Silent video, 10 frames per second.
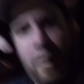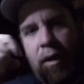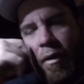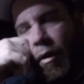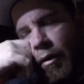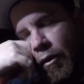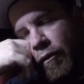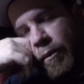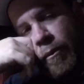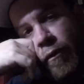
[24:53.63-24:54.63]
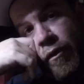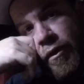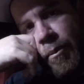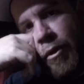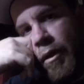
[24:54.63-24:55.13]
car, hopefully before the
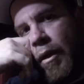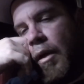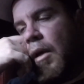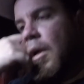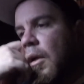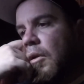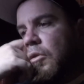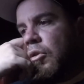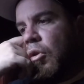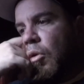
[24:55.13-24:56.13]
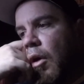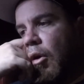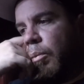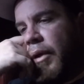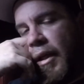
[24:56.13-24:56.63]
summer. So I
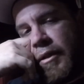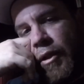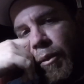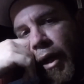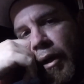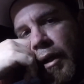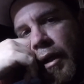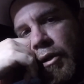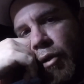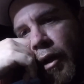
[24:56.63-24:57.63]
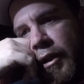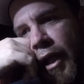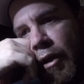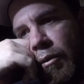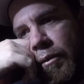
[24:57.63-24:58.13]
hope you guys stick around and enjoy our
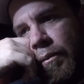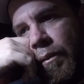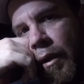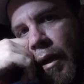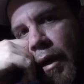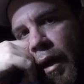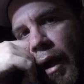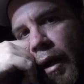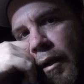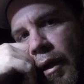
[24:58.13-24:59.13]
channel, and